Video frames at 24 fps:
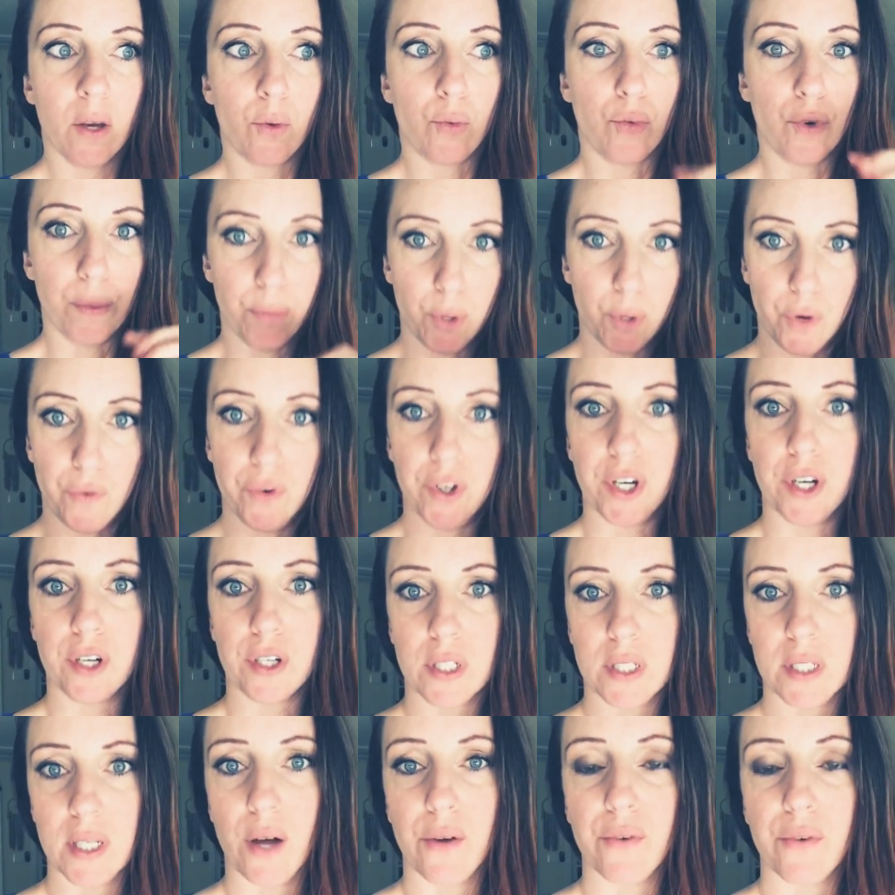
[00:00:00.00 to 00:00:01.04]
removing
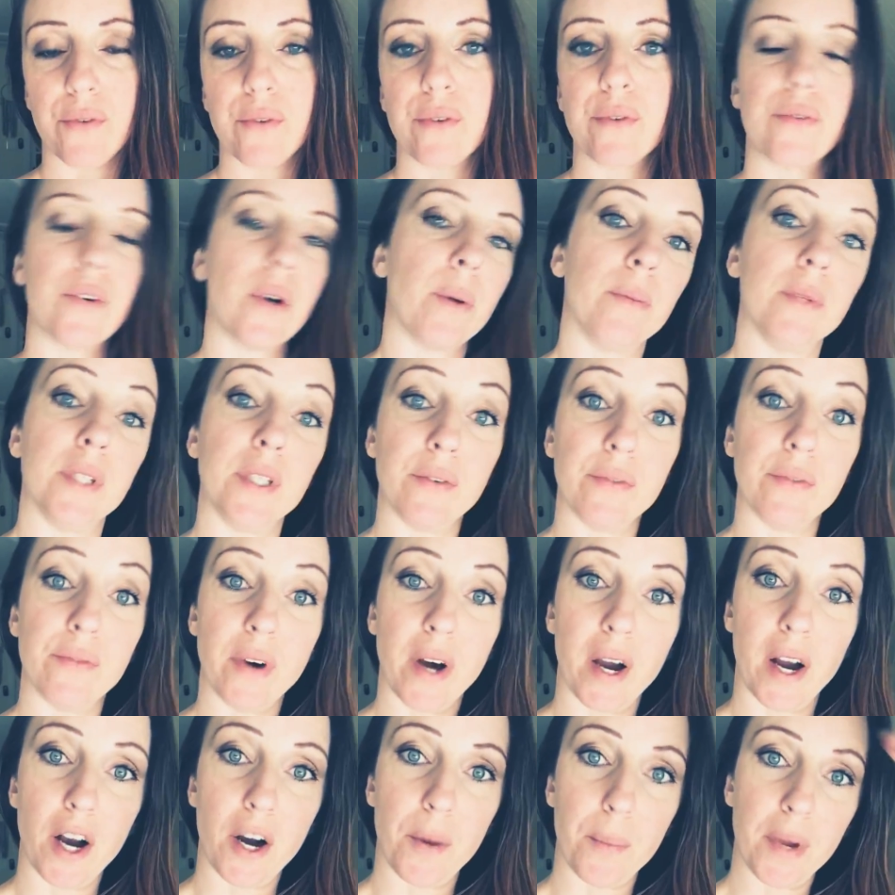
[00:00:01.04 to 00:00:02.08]
yourself from the
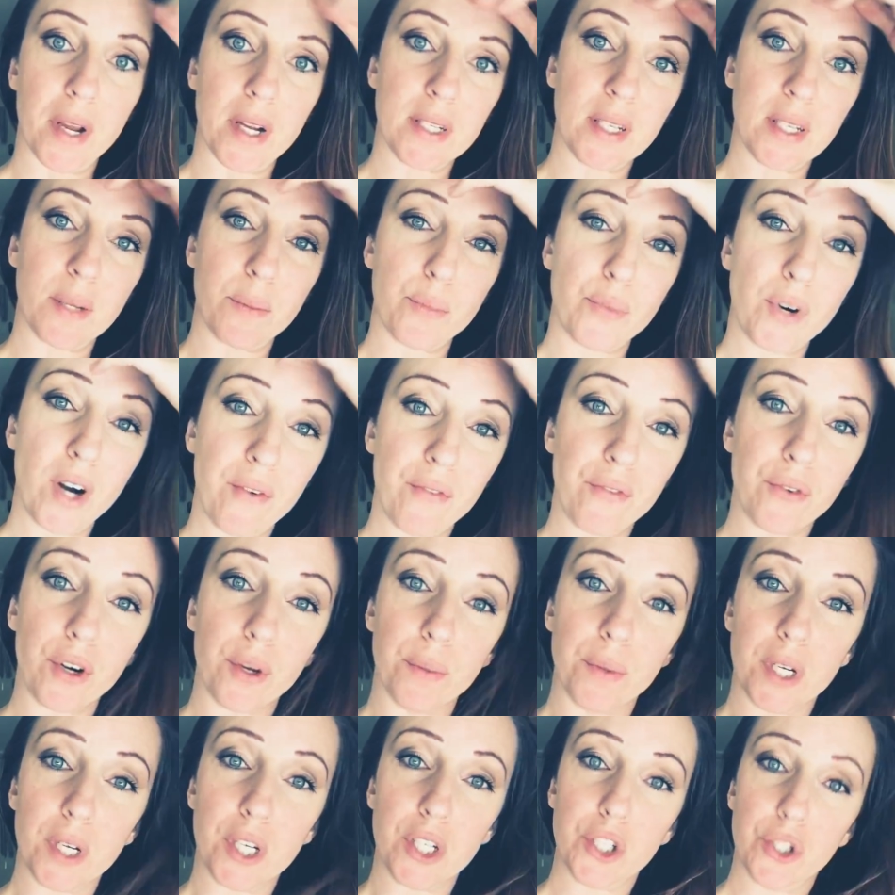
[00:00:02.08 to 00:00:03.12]
environment, and
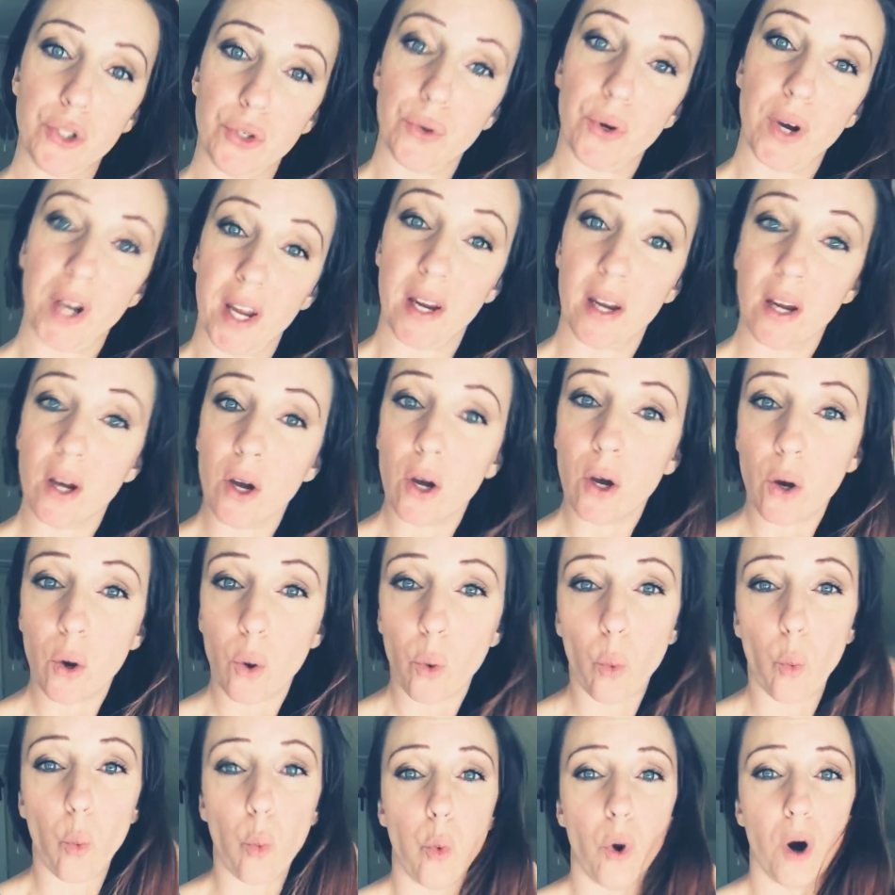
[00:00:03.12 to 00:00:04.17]
preferably to a
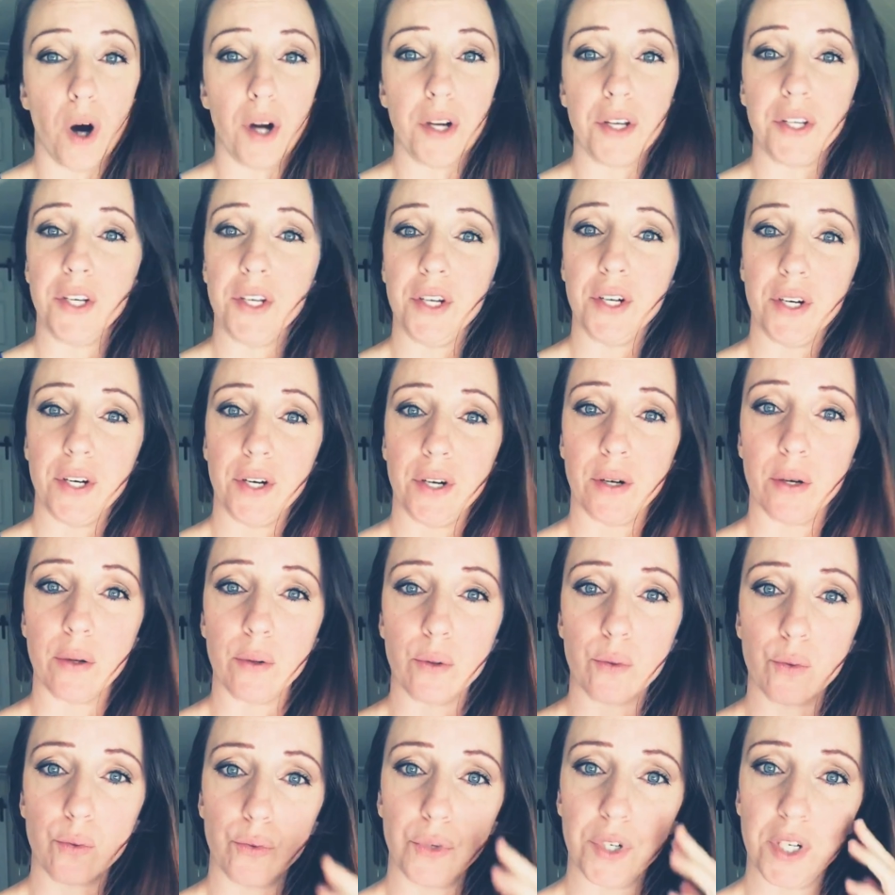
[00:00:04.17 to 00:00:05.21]
1-year
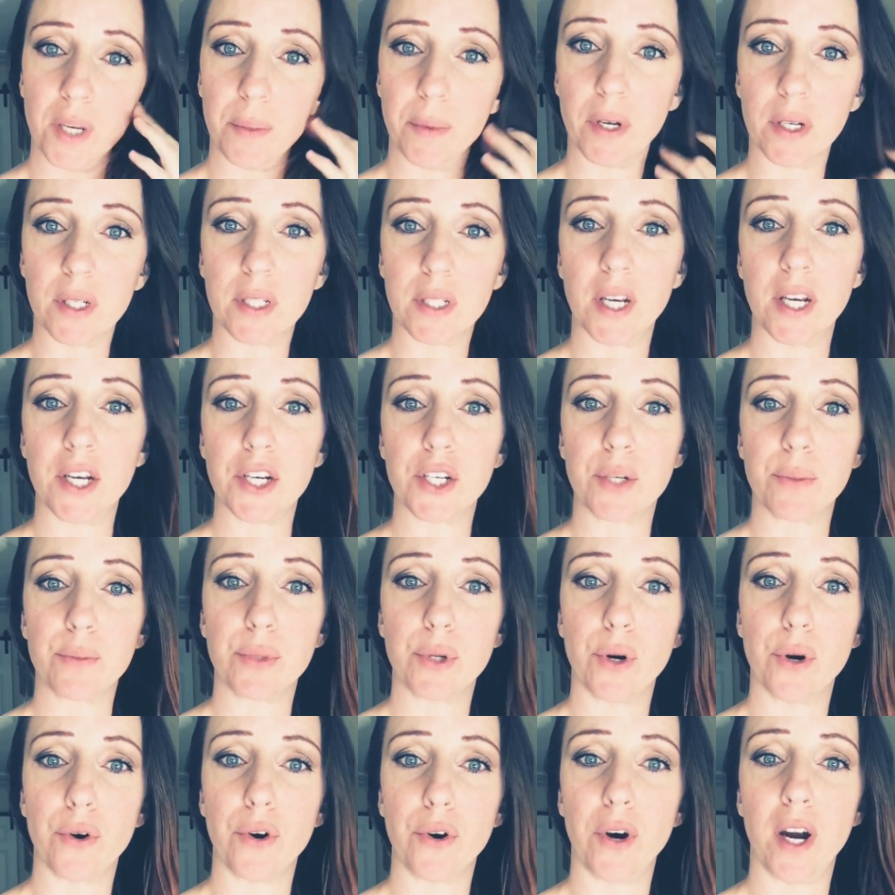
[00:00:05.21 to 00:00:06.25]
rehabilitation
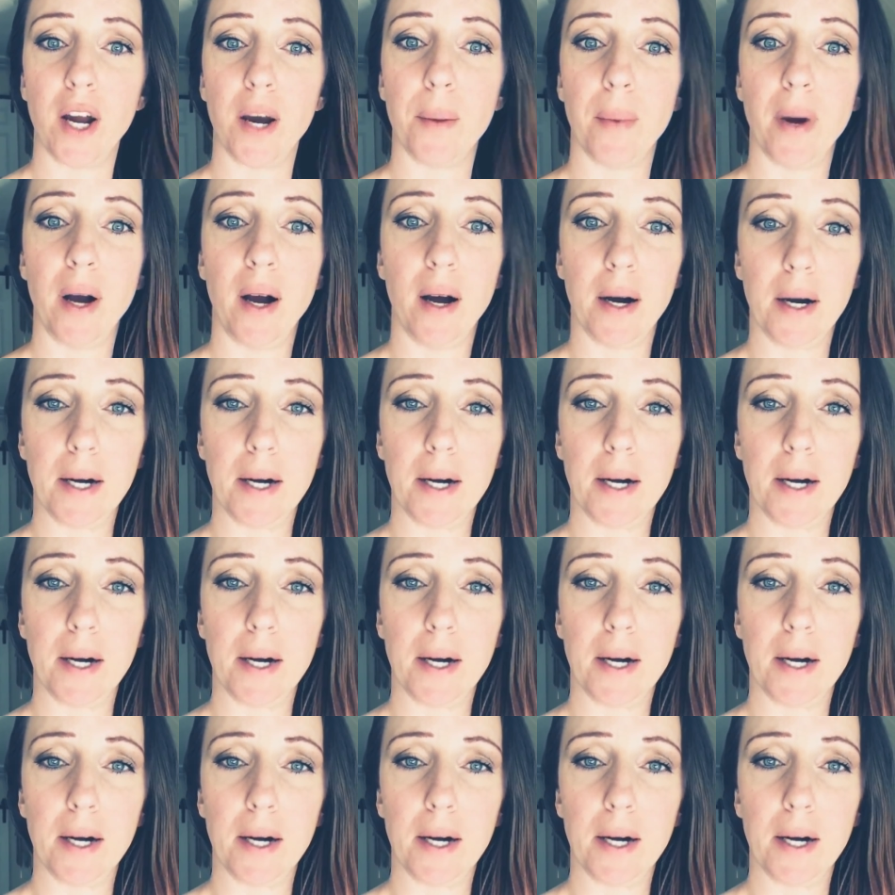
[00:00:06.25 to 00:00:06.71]
program.